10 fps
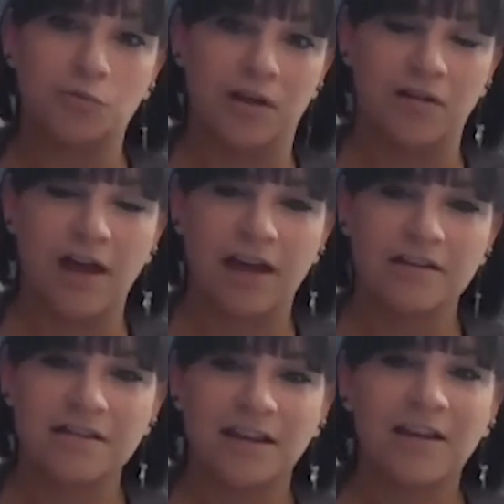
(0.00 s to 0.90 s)

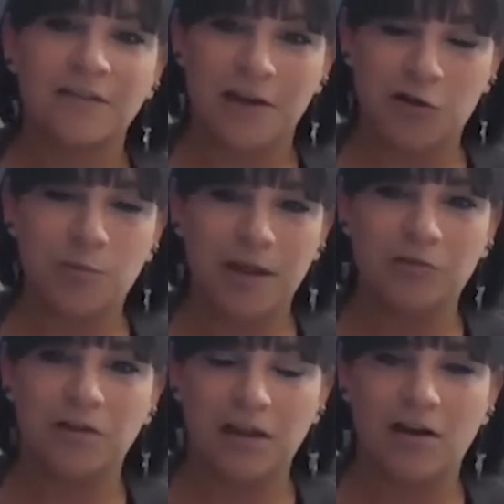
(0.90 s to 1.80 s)
realize that you're being
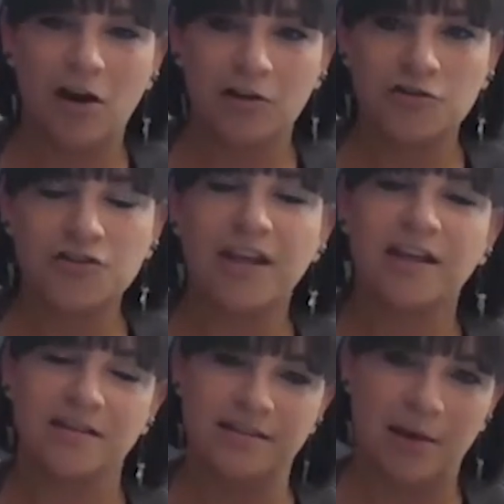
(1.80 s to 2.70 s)
really harsh,
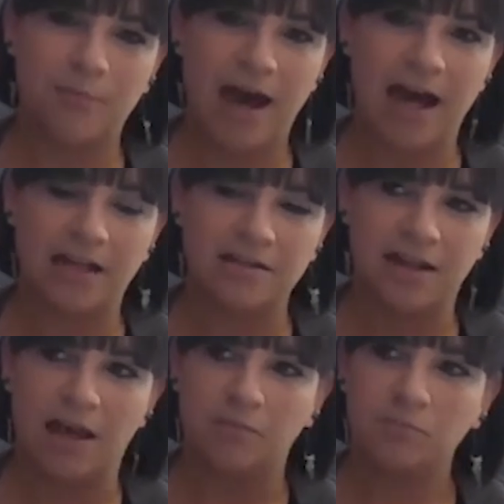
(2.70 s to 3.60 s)
take a step back and
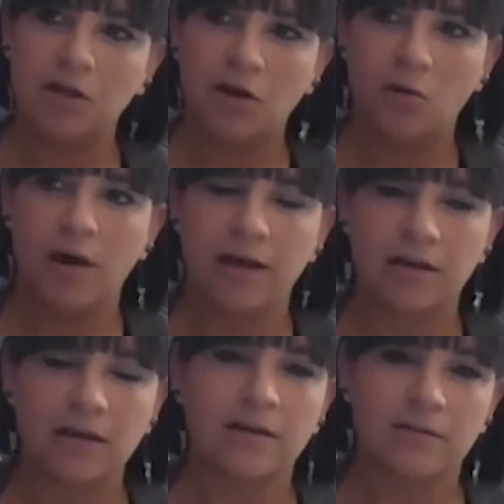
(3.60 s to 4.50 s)
say, you know what?
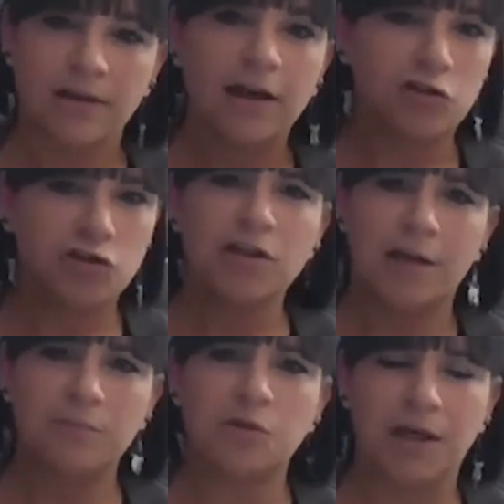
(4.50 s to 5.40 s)
Actually,
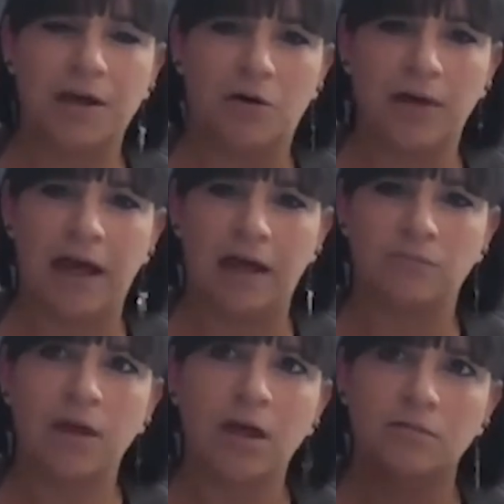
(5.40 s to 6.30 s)
I'm doing
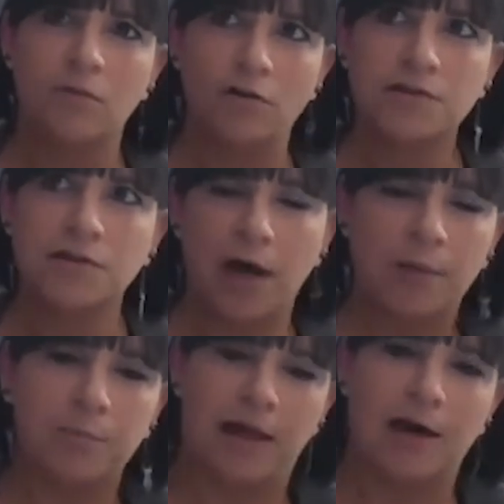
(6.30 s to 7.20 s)
okay. And also,
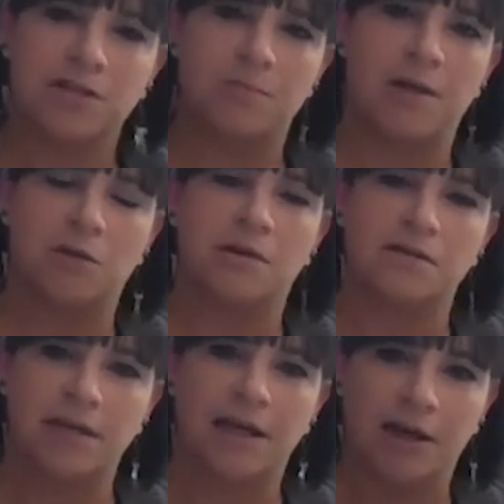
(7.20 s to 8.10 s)
I'm allowed to make a
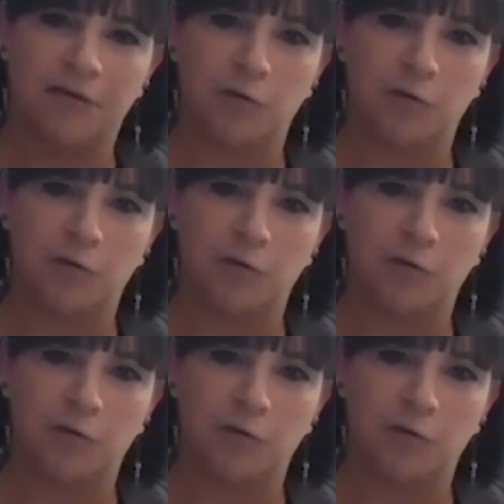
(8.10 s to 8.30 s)
mistake every